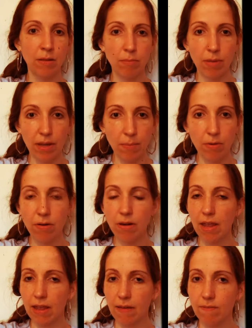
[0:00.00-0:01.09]
paper,
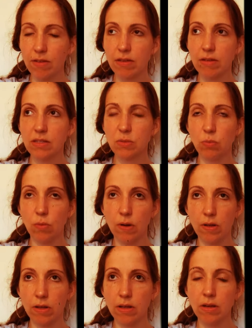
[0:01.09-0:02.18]
canvas,
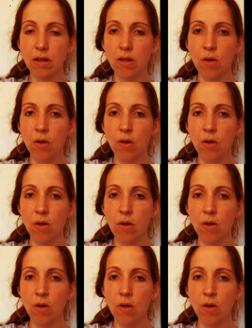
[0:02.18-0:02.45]
wood,